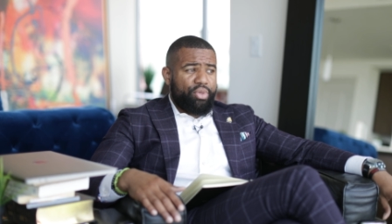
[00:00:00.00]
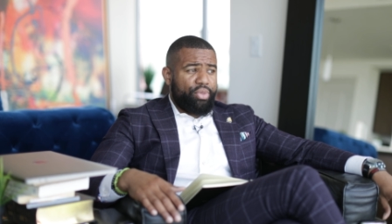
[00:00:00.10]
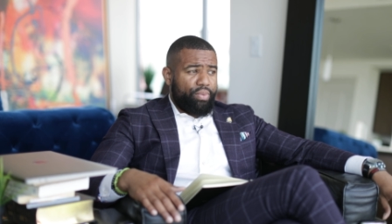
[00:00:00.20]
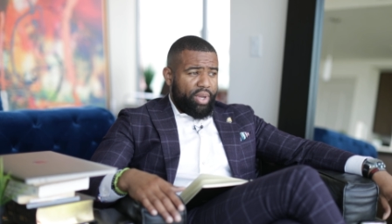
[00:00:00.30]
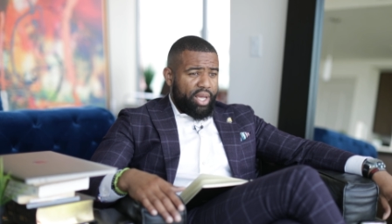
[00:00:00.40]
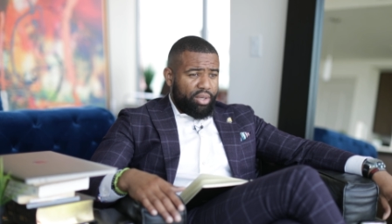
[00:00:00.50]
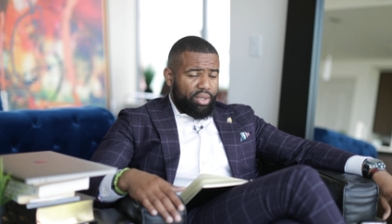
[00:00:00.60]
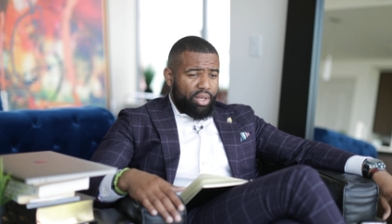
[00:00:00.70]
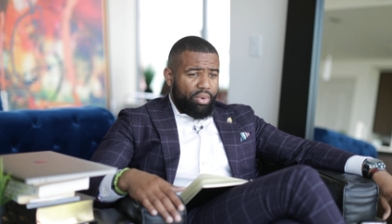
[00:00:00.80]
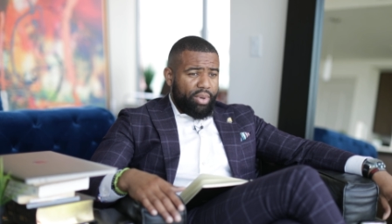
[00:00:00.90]
3 on the
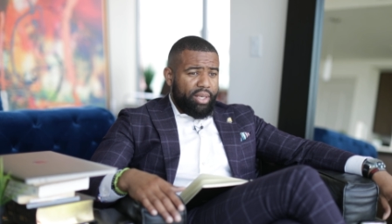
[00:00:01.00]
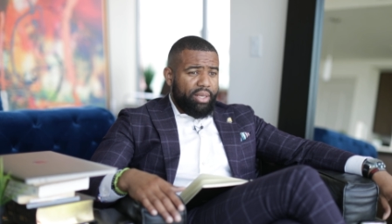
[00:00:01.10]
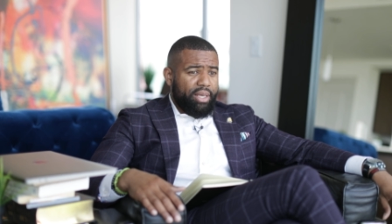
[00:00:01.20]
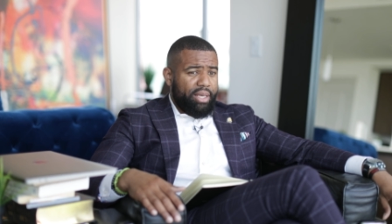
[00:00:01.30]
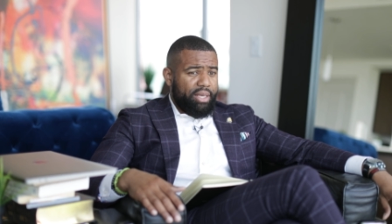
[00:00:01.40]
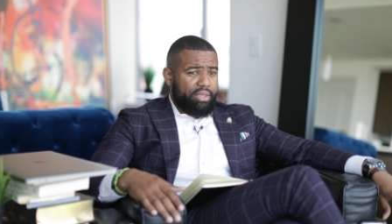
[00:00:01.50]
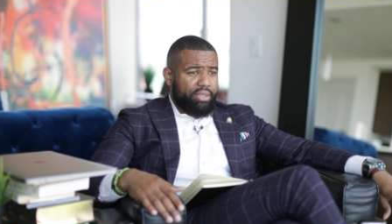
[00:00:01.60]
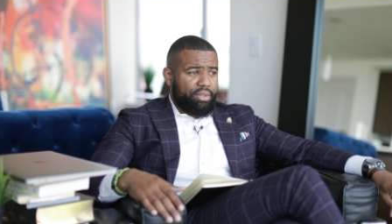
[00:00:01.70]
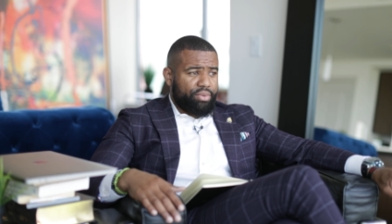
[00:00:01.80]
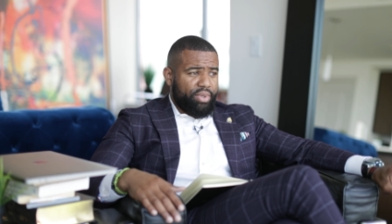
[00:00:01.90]
low end
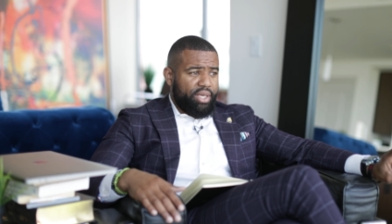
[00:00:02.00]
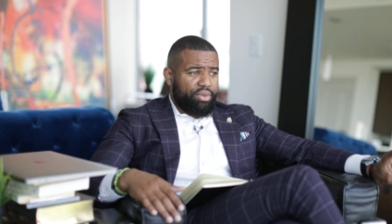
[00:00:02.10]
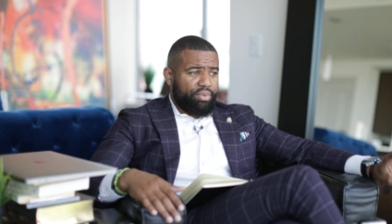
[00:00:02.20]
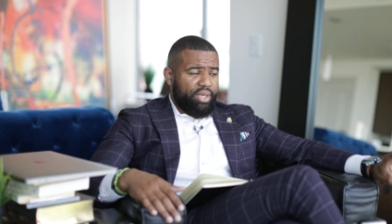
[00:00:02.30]
is 9